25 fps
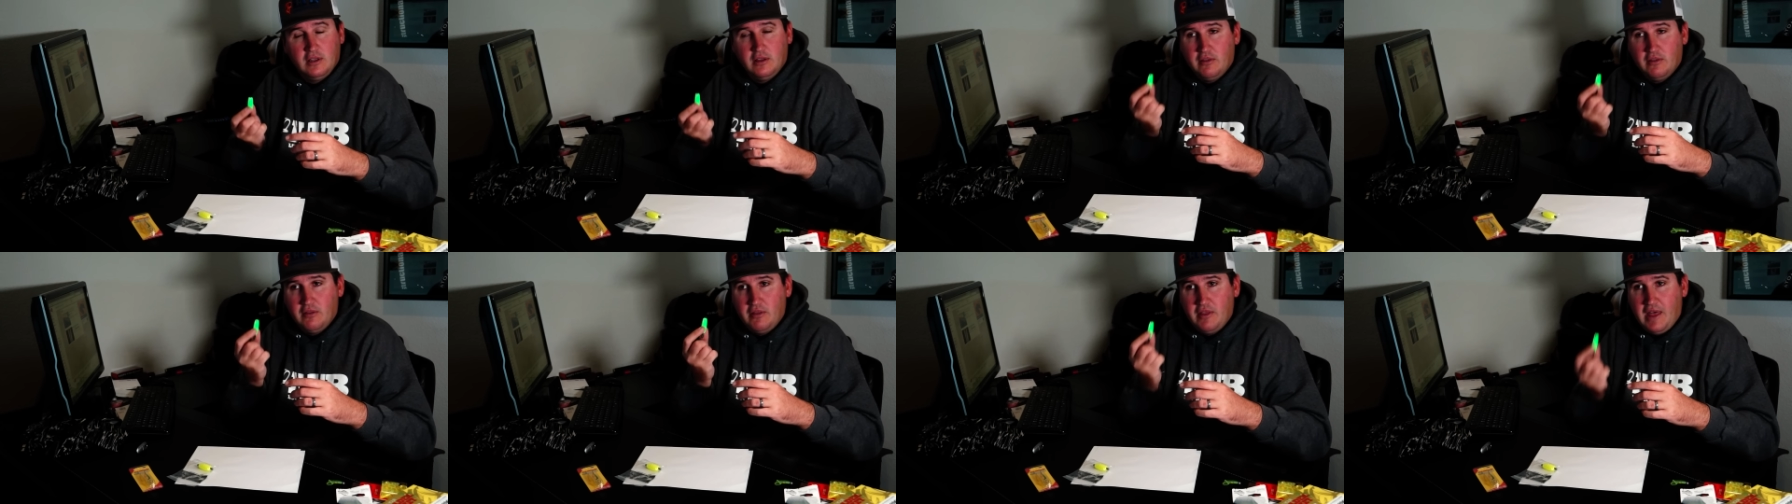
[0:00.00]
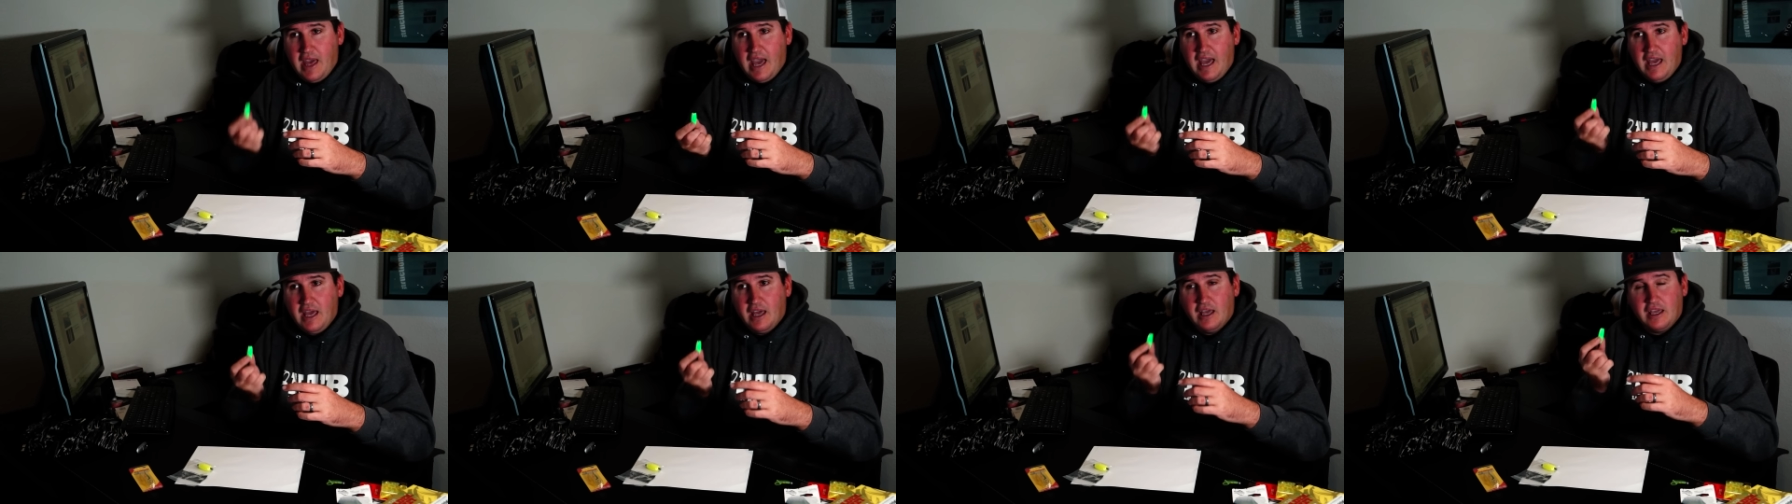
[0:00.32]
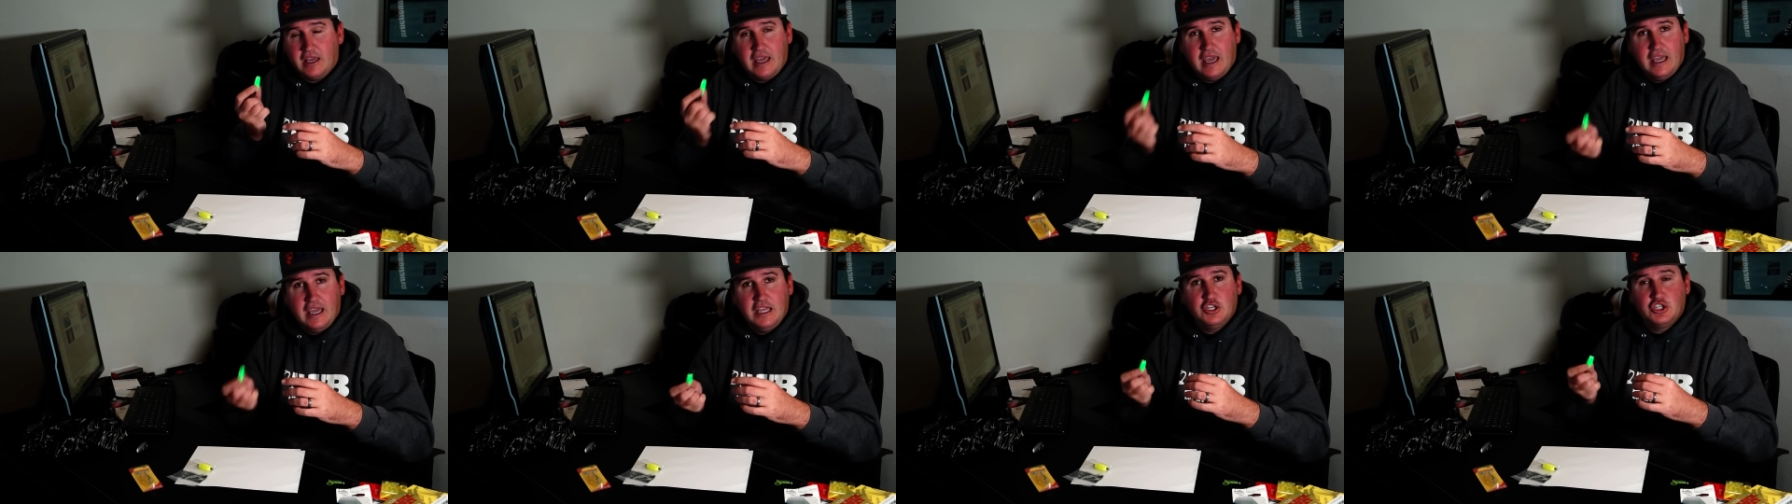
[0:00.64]
that
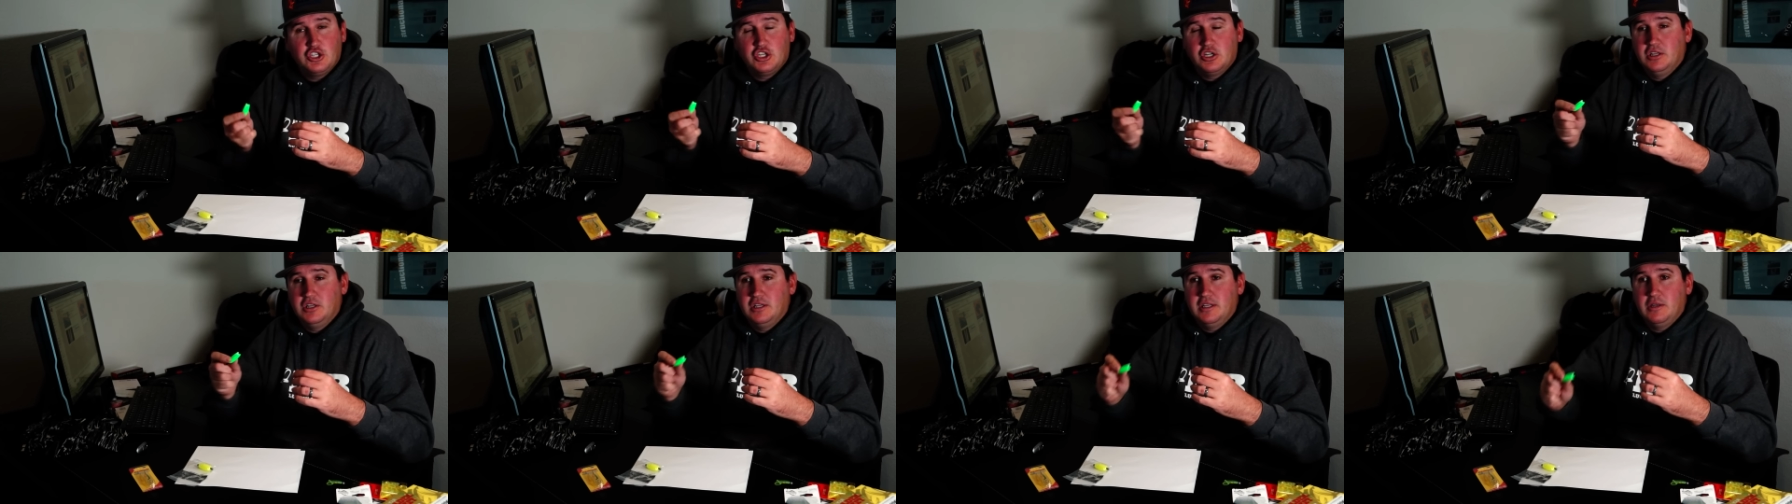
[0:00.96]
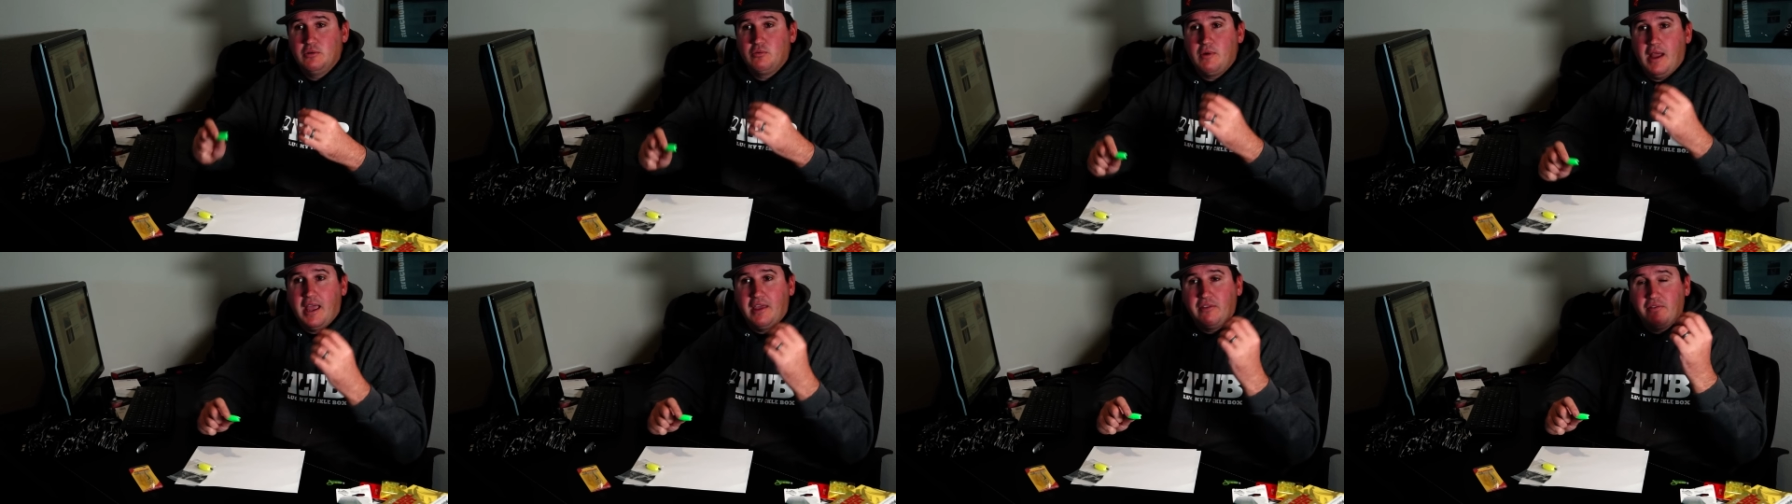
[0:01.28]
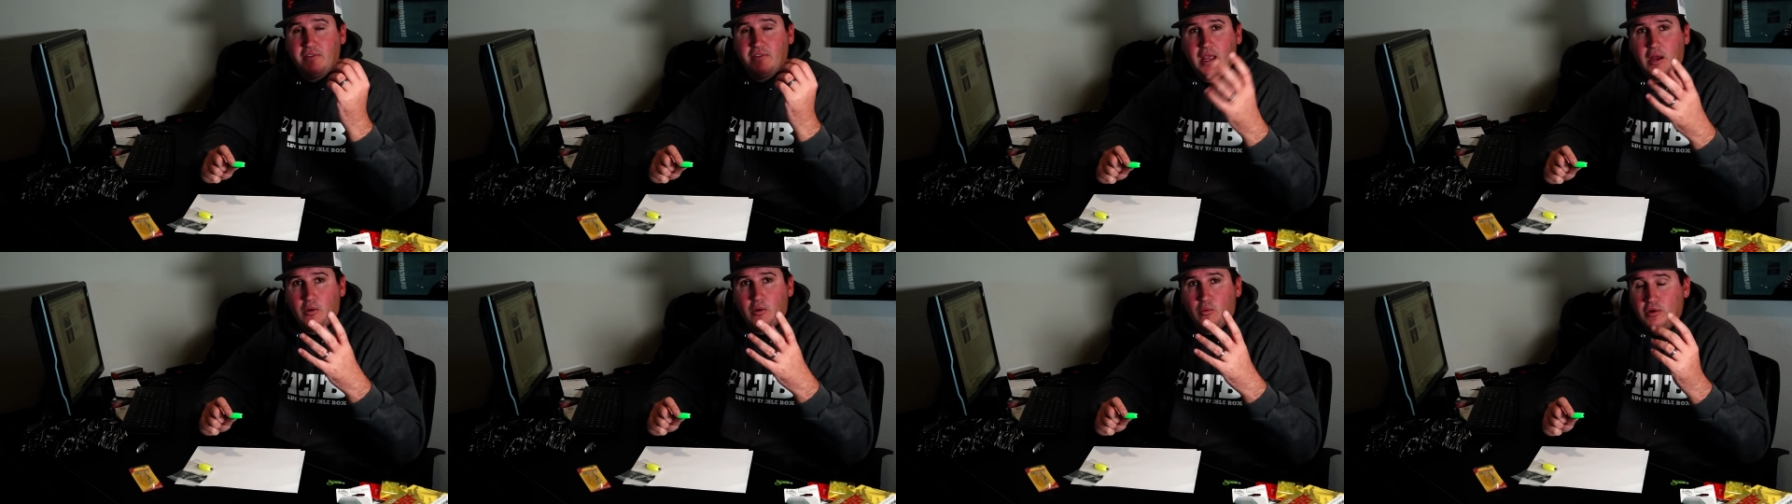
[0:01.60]
occasionally right
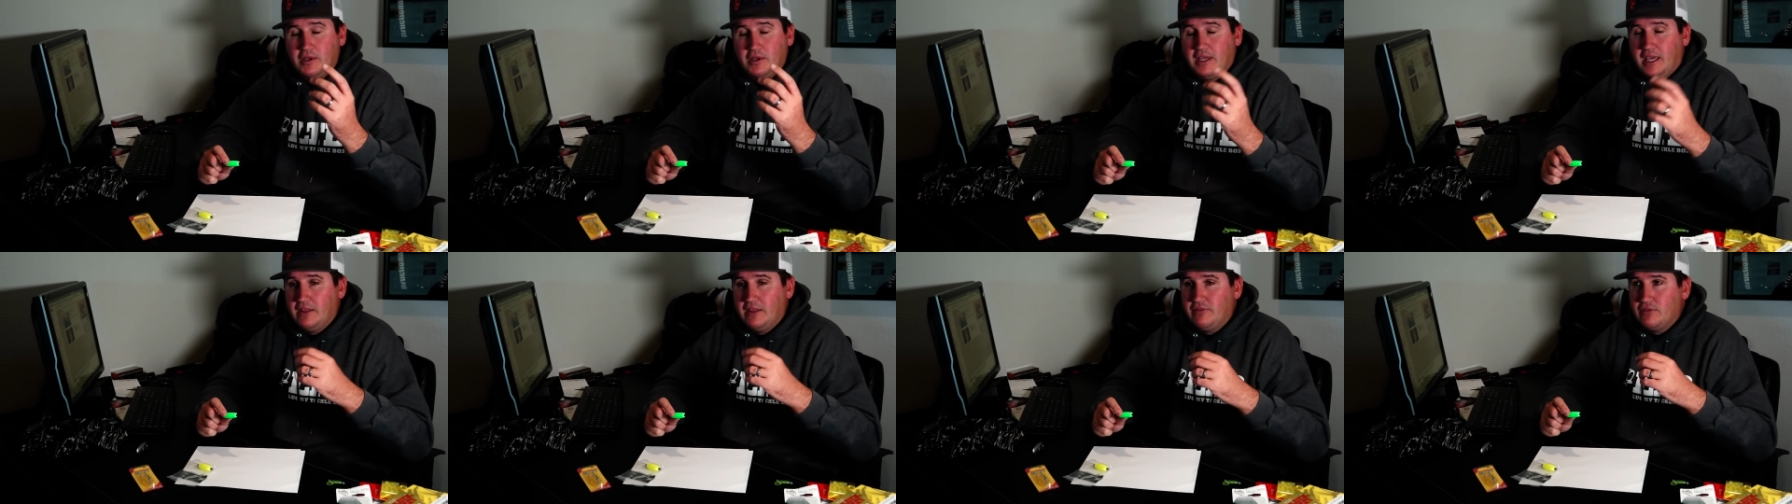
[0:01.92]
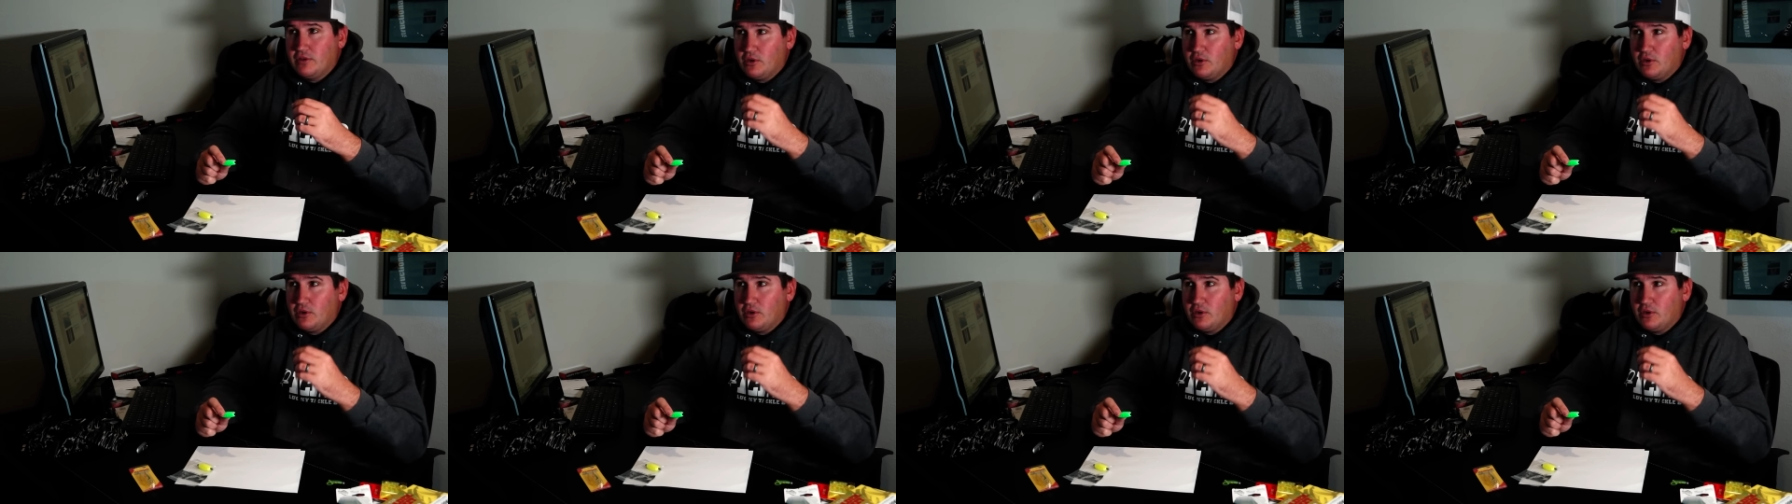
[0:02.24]
there will get